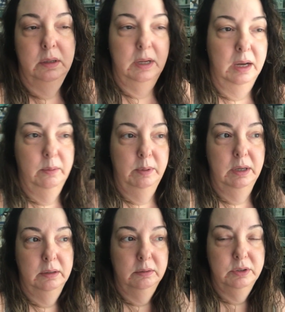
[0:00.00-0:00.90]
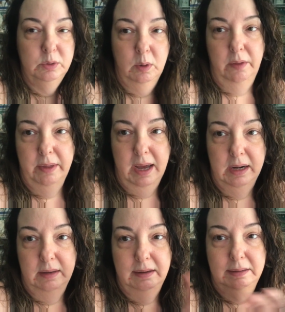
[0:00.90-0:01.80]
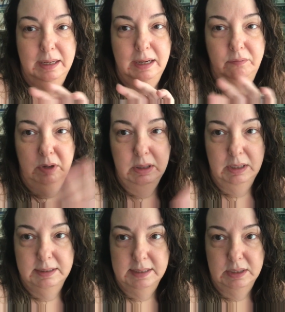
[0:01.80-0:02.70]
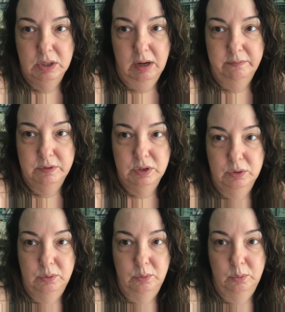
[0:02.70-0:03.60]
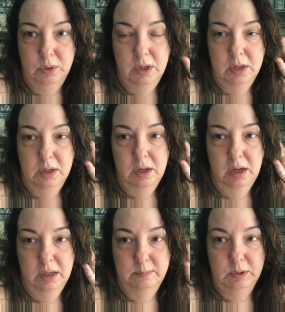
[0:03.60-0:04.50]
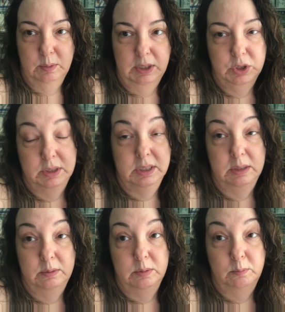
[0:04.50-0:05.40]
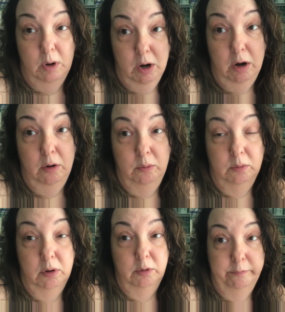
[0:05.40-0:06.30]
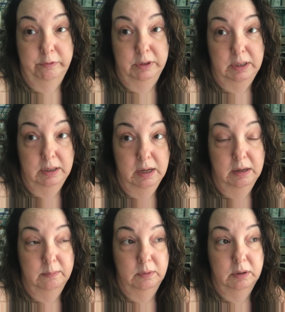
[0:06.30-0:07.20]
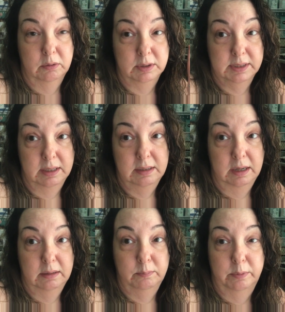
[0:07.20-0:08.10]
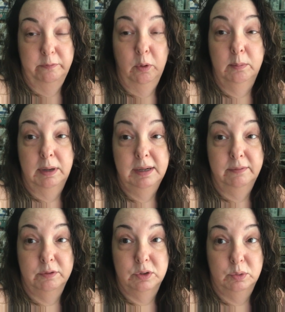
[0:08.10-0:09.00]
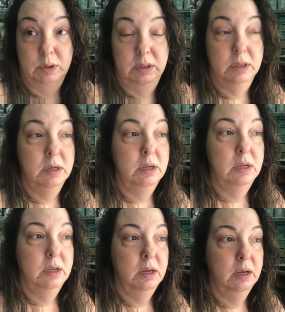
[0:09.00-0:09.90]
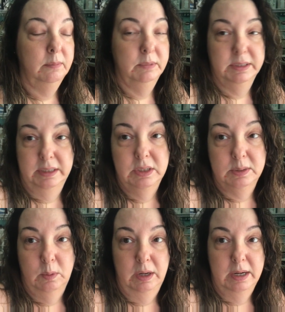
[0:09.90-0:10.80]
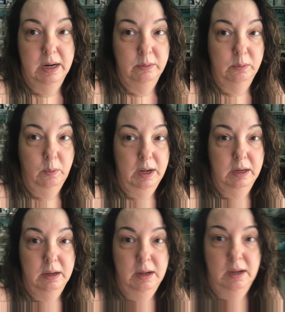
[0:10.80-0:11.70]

yeah, I'm going to do all that and then get everything sent off to um, donation tomorrow, hopefully, um, or Sunday, before Monday for sure, because um, I just want it out of the way.